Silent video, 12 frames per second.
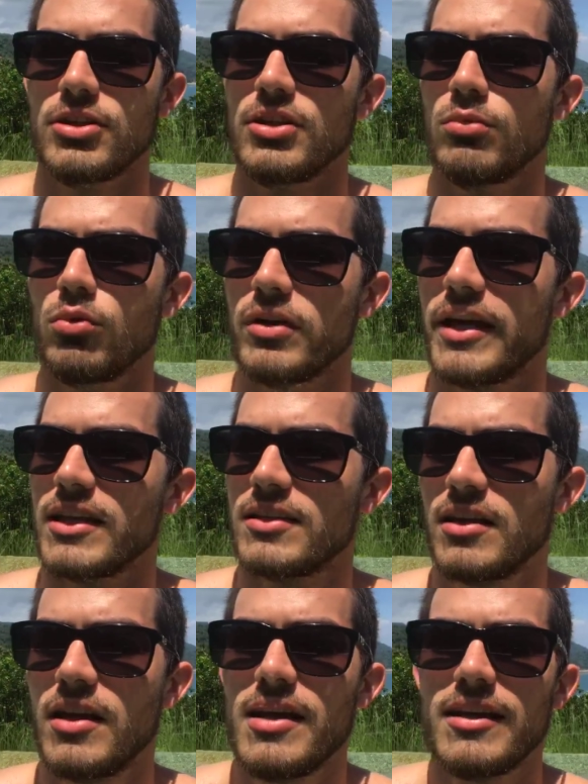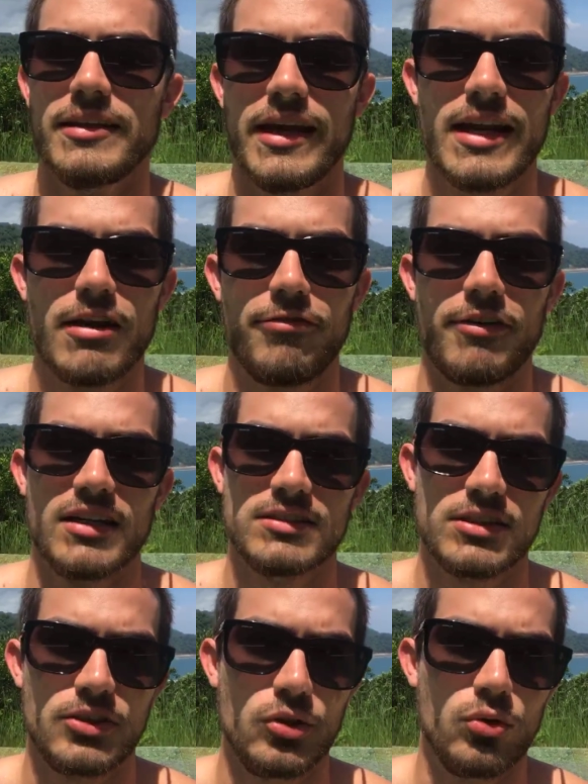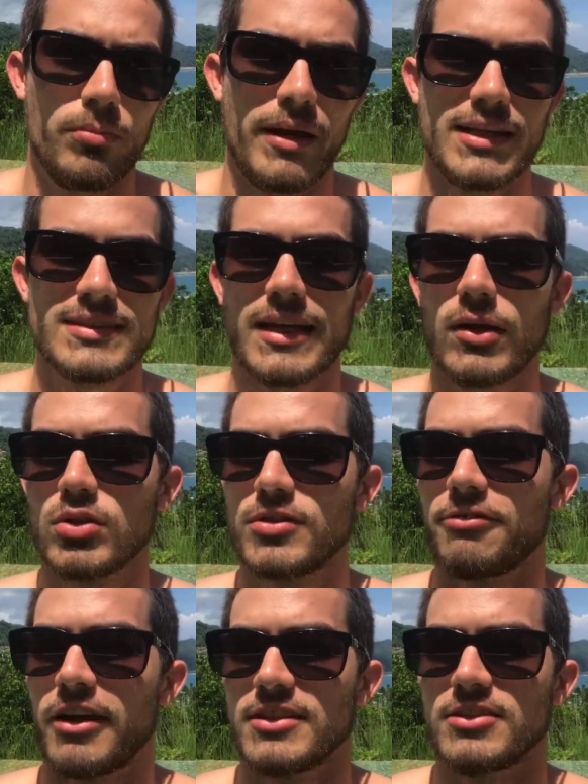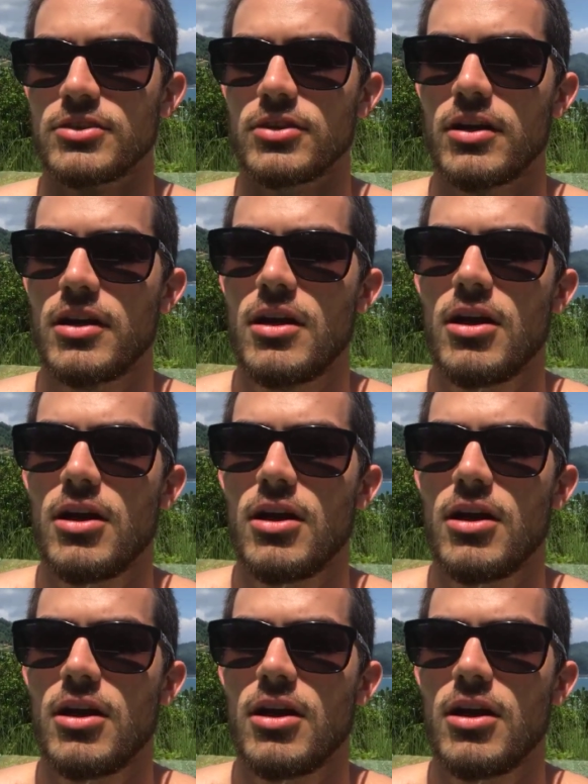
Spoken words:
you will get data faster, you will make sales faster.